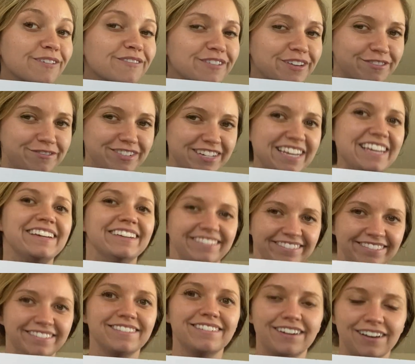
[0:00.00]
15,
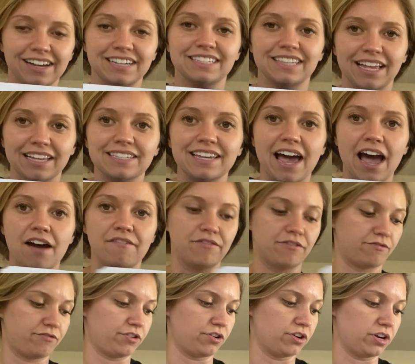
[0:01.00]
because that's half
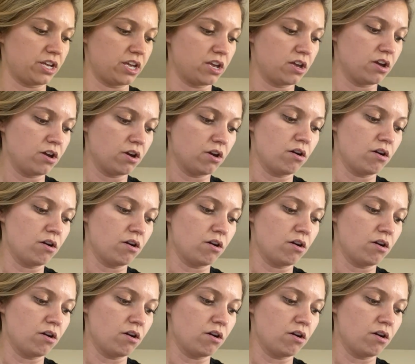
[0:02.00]
of 30.